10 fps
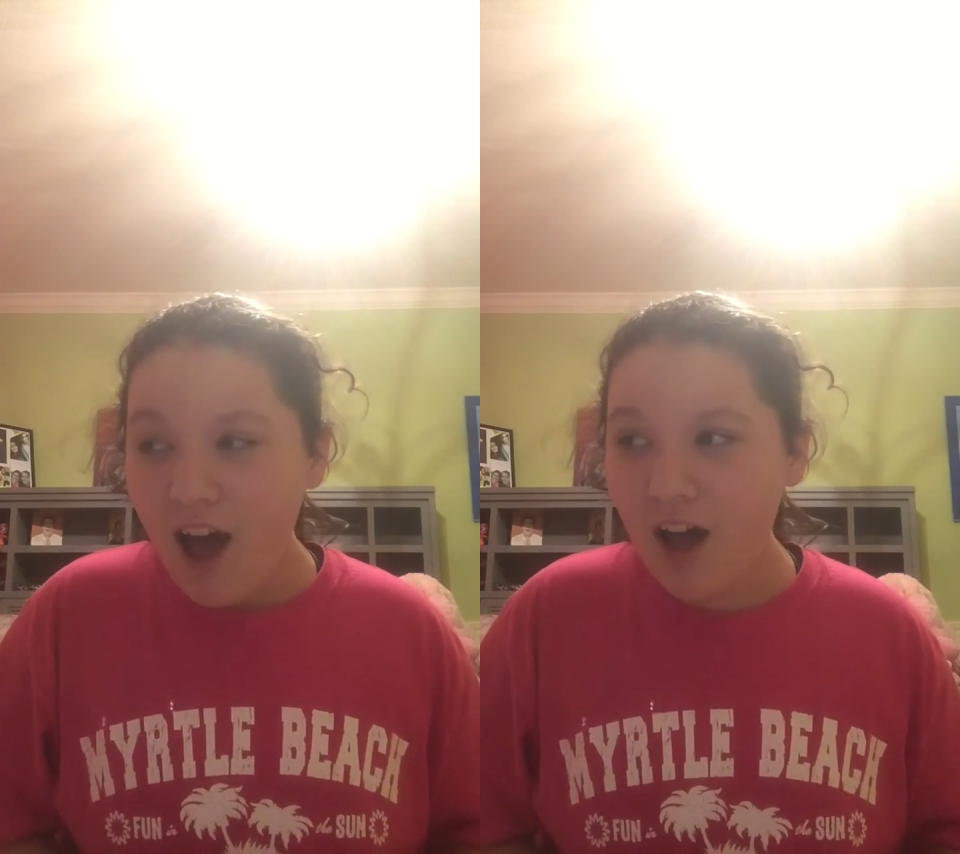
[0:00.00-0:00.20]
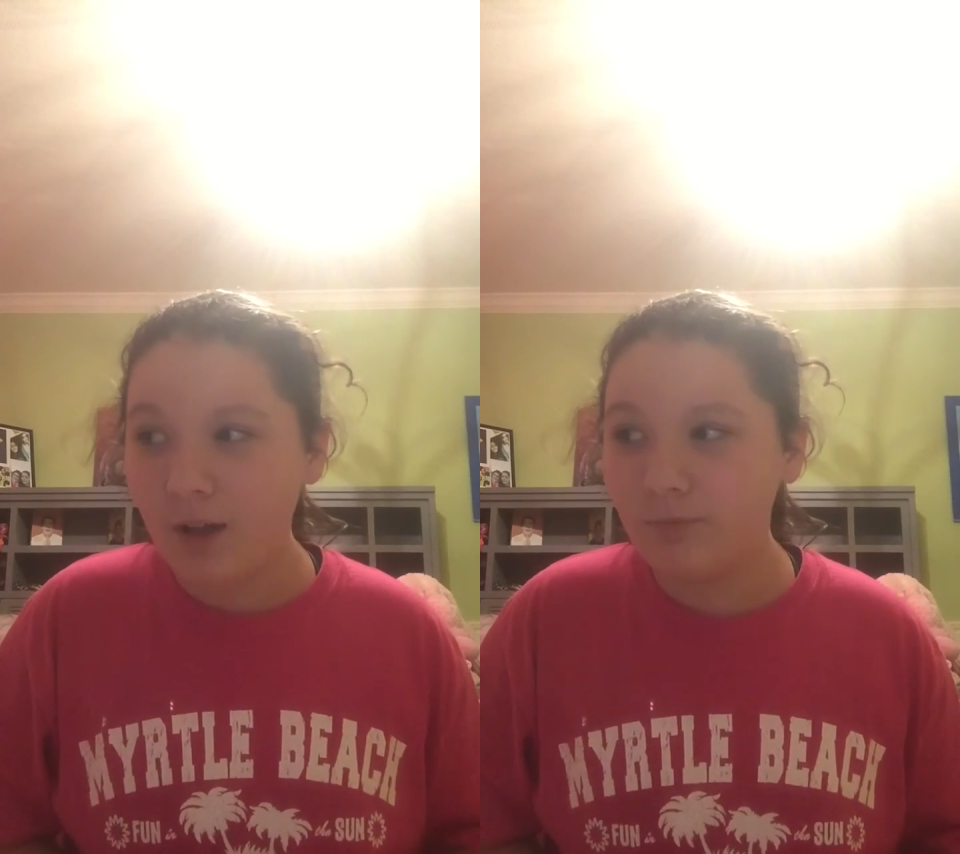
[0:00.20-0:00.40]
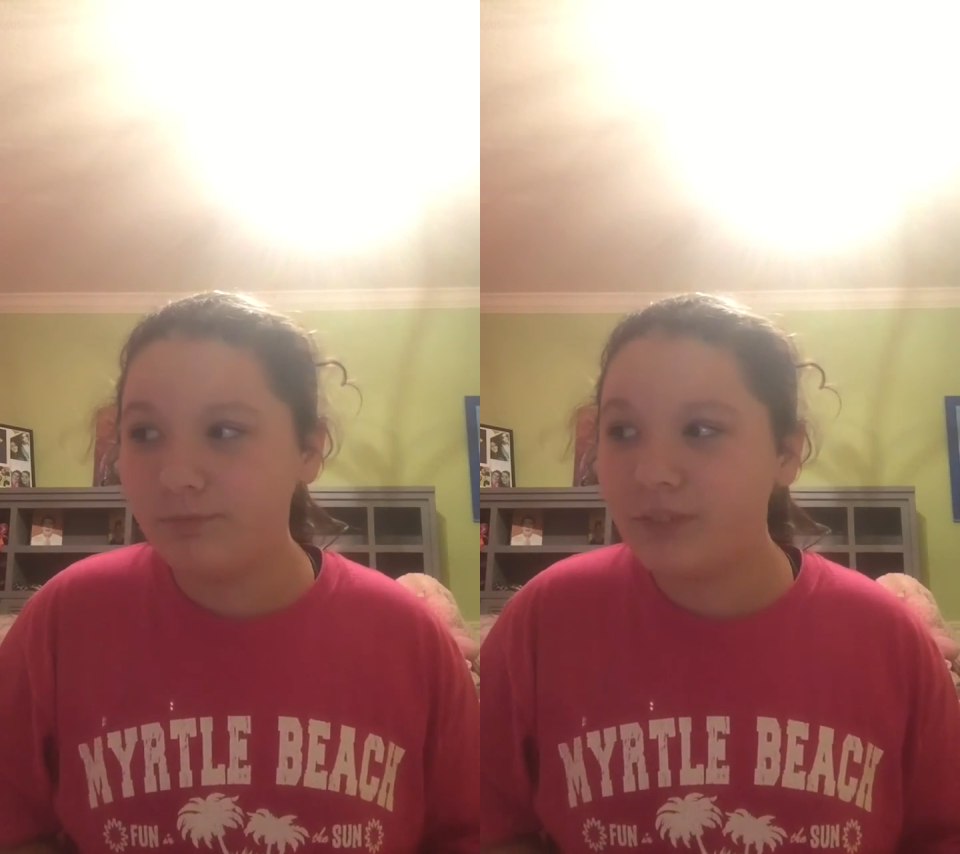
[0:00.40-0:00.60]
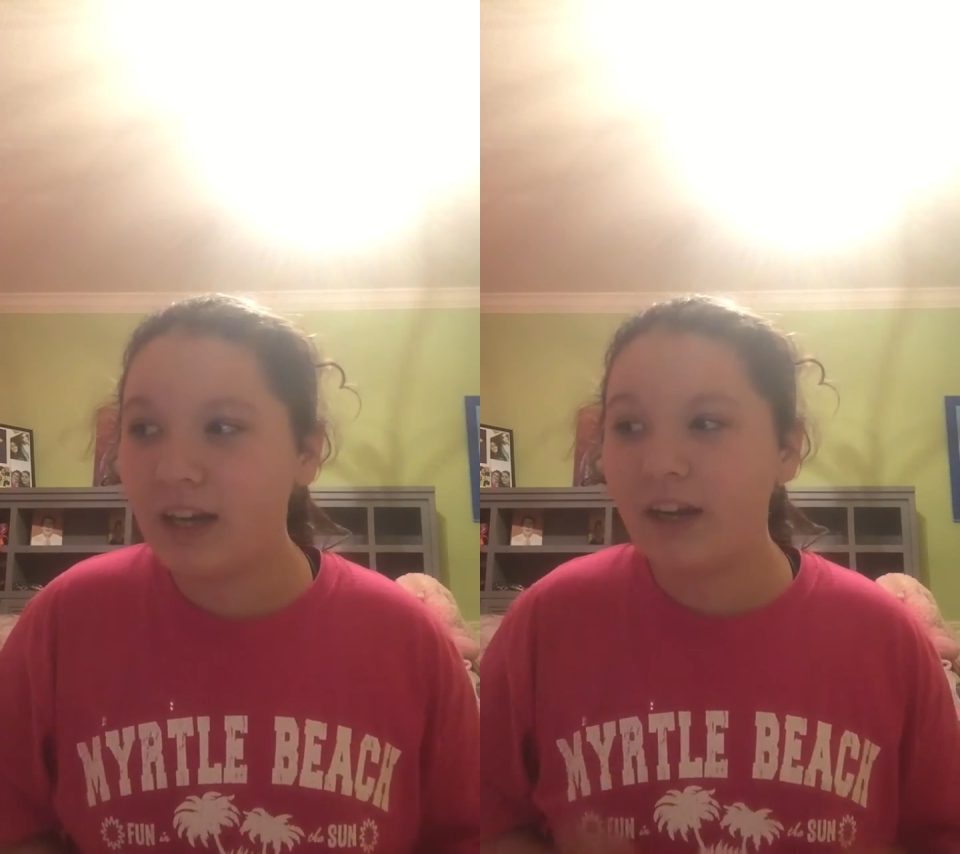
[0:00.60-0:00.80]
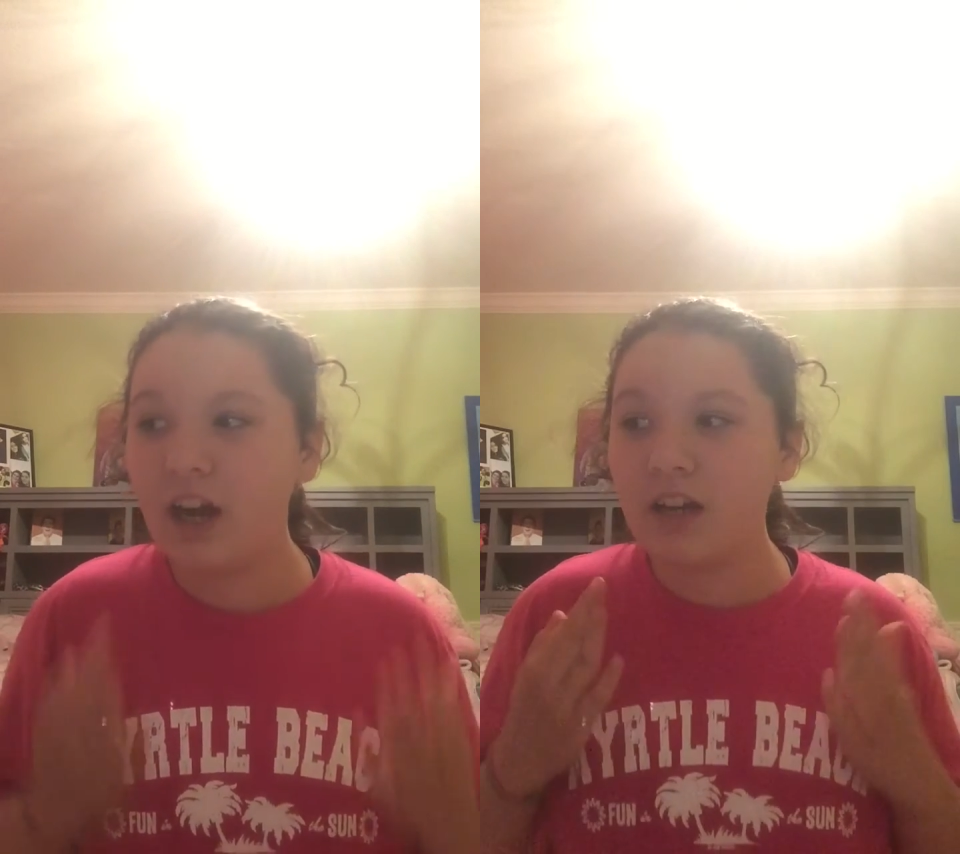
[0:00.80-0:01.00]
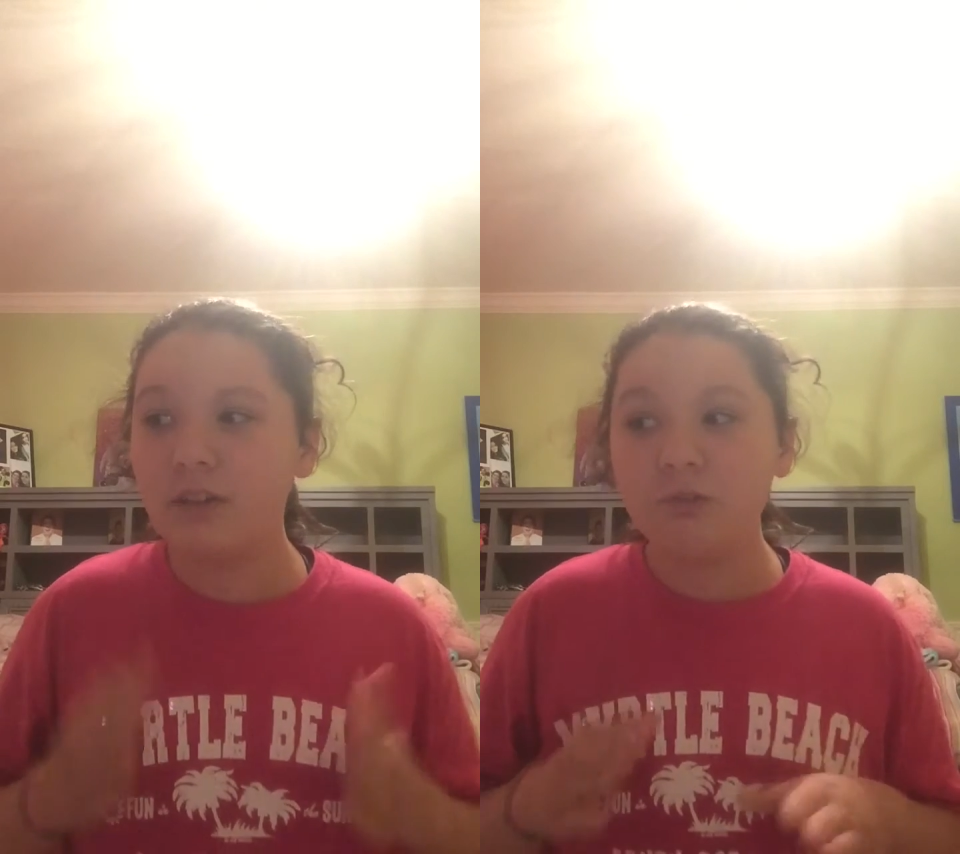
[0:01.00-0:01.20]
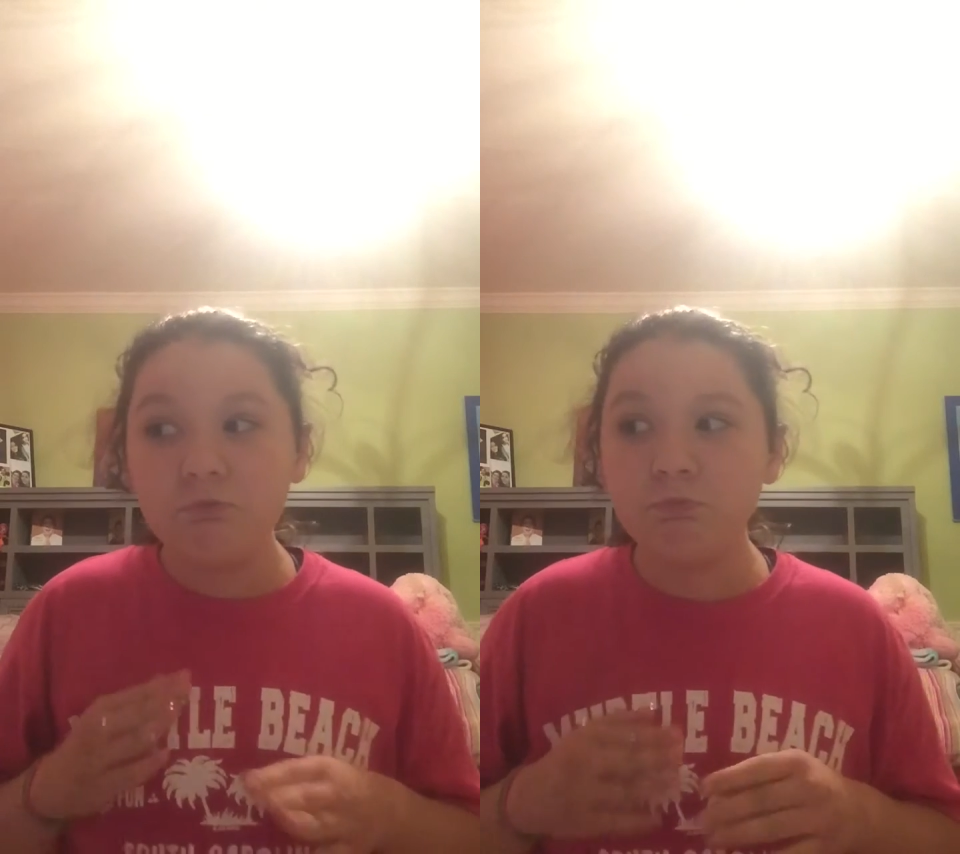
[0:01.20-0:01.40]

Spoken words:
and I got a